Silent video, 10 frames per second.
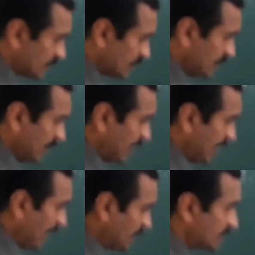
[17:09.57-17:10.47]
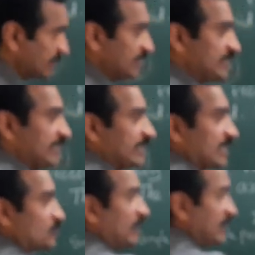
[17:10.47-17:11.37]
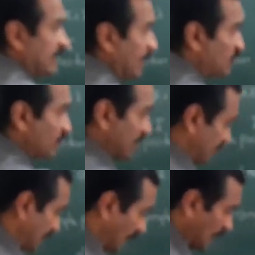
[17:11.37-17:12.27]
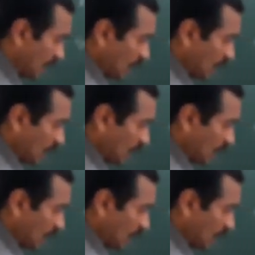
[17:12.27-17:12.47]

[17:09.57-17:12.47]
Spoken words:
C and CG has been kept vertical.